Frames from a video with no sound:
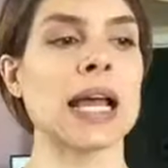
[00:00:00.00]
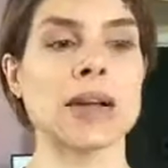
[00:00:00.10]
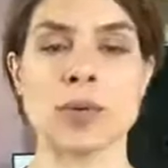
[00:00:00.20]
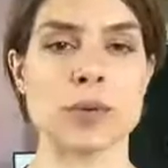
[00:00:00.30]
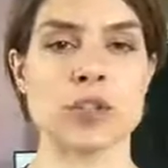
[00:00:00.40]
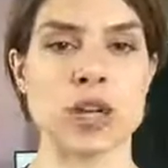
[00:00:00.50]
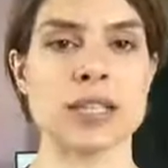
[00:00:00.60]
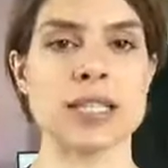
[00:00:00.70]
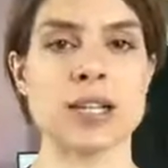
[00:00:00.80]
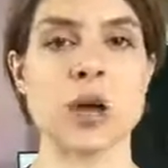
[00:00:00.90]
and remember,
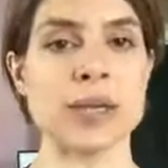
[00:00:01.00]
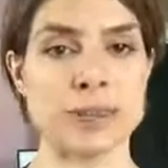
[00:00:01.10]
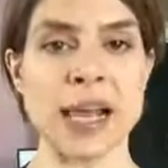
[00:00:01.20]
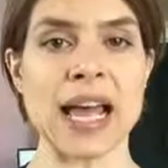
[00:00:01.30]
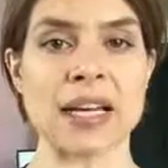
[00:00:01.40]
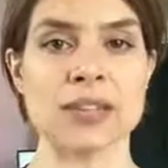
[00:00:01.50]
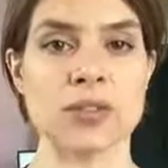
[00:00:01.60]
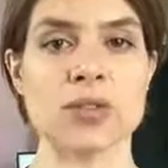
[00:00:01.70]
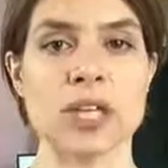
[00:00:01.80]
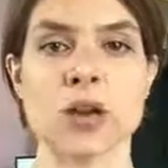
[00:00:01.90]
stress isn't always bad.
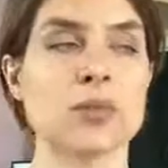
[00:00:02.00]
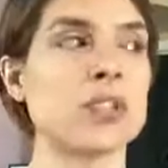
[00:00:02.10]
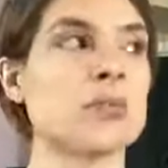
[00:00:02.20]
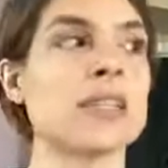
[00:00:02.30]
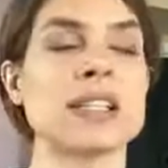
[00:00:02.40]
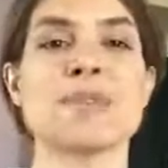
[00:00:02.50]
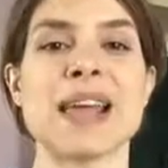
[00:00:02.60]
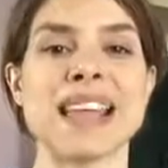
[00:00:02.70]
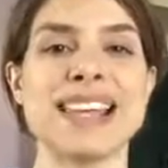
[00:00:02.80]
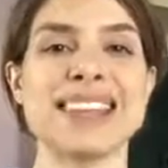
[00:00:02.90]
You know,
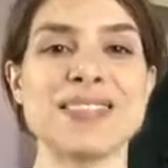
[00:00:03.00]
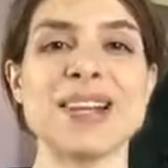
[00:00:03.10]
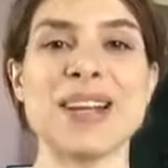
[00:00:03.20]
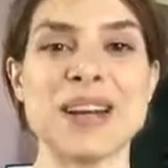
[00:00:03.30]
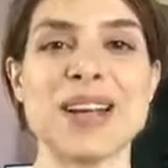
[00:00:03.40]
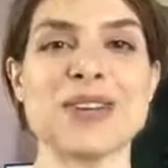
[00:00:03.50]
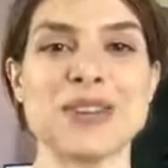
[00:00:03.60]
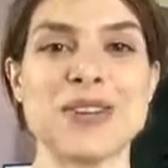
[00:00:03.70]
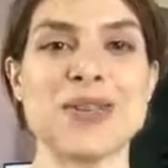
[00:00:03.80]
making this video here for you